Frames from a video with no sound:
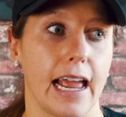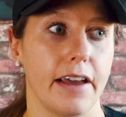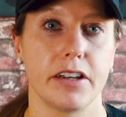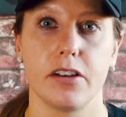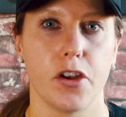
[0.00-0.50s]
I
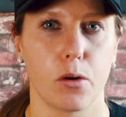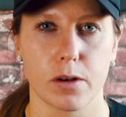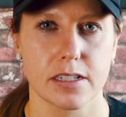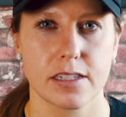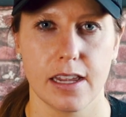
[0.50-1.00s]
haven't
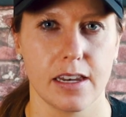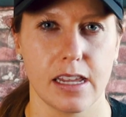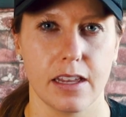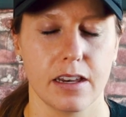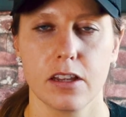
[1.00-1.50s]
noticed
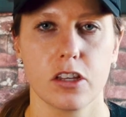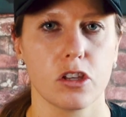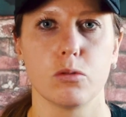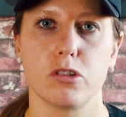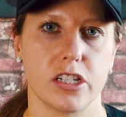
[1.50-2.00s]
any
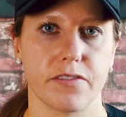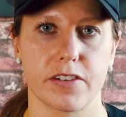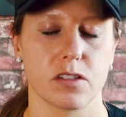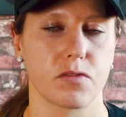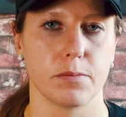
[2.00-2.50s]
huge
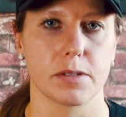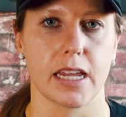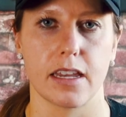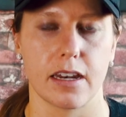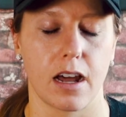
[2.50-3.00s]
difference from
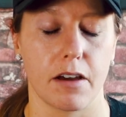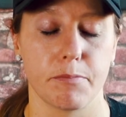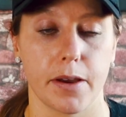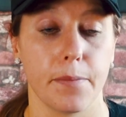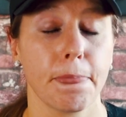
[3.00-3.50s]
taking it
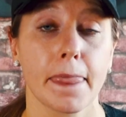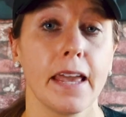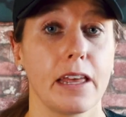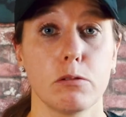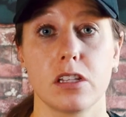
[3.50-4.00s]
off, but
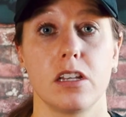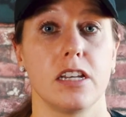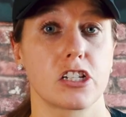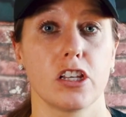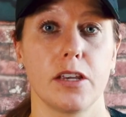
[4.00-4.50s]
that was
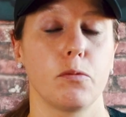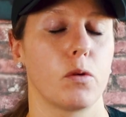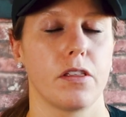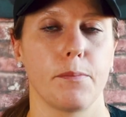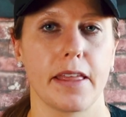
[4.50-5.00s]
initially
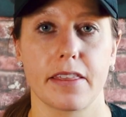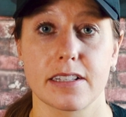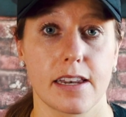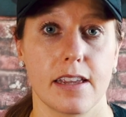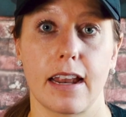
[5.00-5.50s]
one of the main
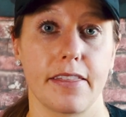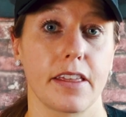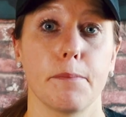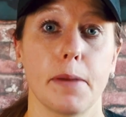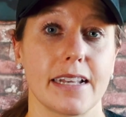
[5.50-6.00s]
things I did, and I
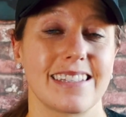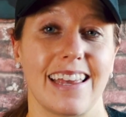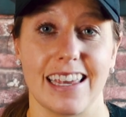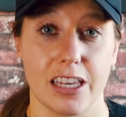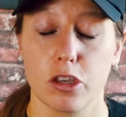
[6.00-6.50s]
think it makes
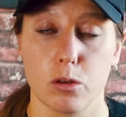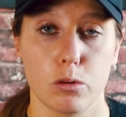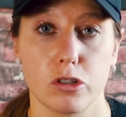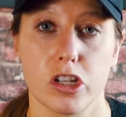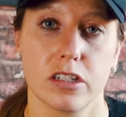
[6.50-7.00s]
a
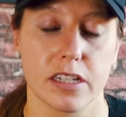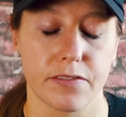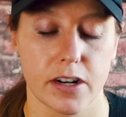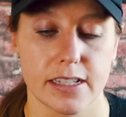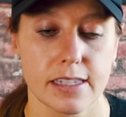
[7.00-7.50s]
huge
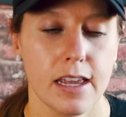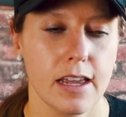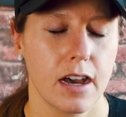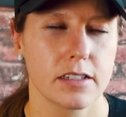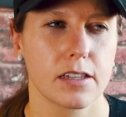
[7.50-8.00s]
difference.
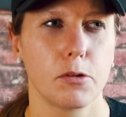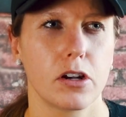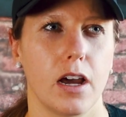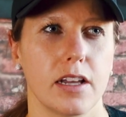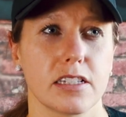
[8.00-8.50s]

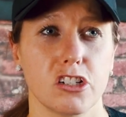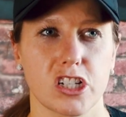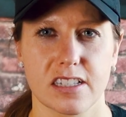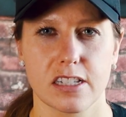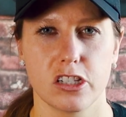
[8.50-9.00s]
Someone
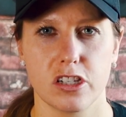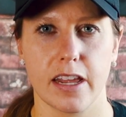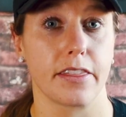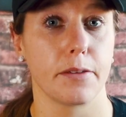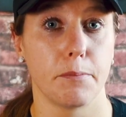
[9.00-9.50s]
suggested to
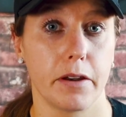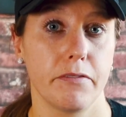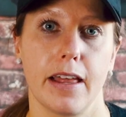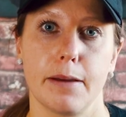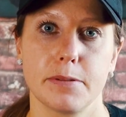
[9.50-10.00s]
take the
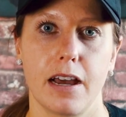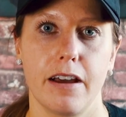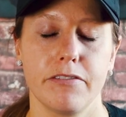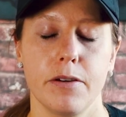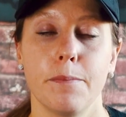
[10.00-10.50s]
mud flaps
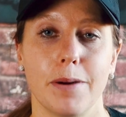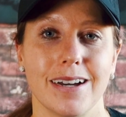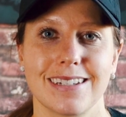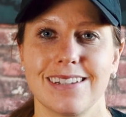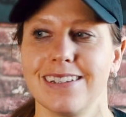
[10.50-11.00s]
off,
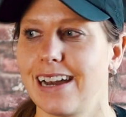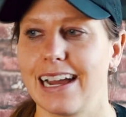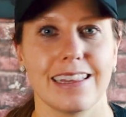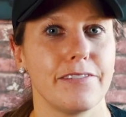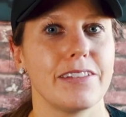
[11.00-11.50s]
but
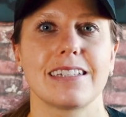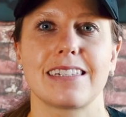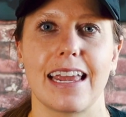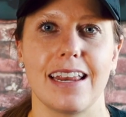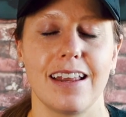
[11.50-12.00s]
I live in the
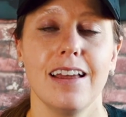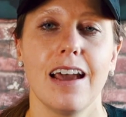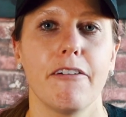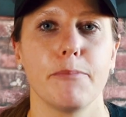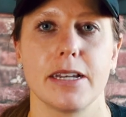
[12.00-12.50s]
state
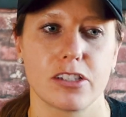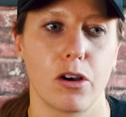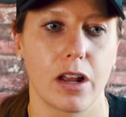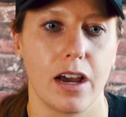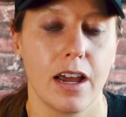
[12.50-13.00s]
of
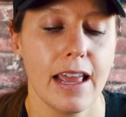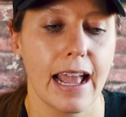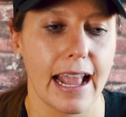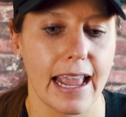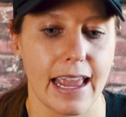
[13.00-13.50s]
Minnesota,
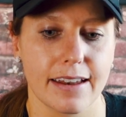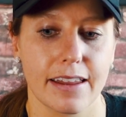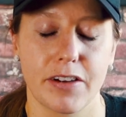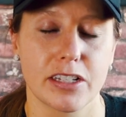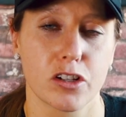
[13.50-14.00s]
and
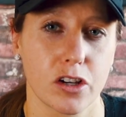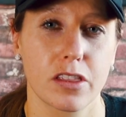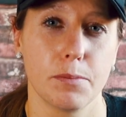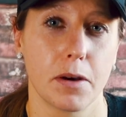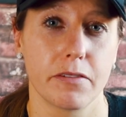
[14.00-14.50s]
if I took
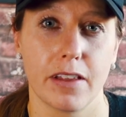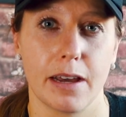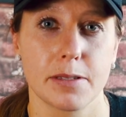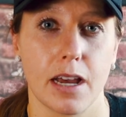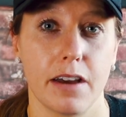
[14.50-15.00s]
the mud
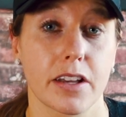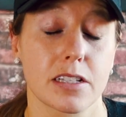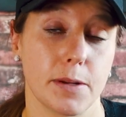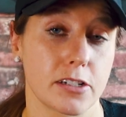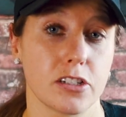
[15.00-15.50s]
flaps off,
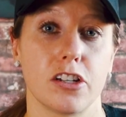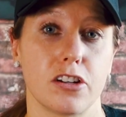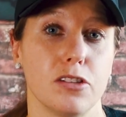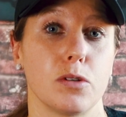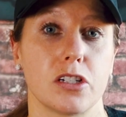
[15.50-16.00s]
especially
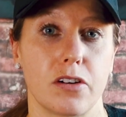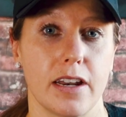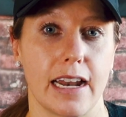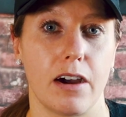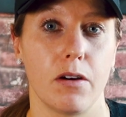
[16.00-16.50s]
during the winter
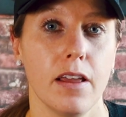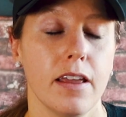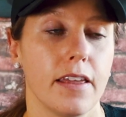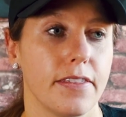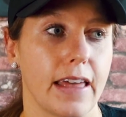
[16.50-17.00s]
right now,
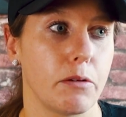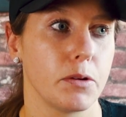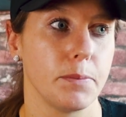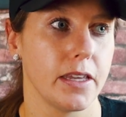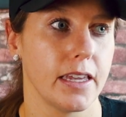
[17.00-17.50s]
that
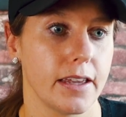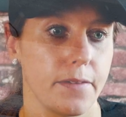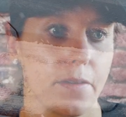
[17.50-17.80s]
would be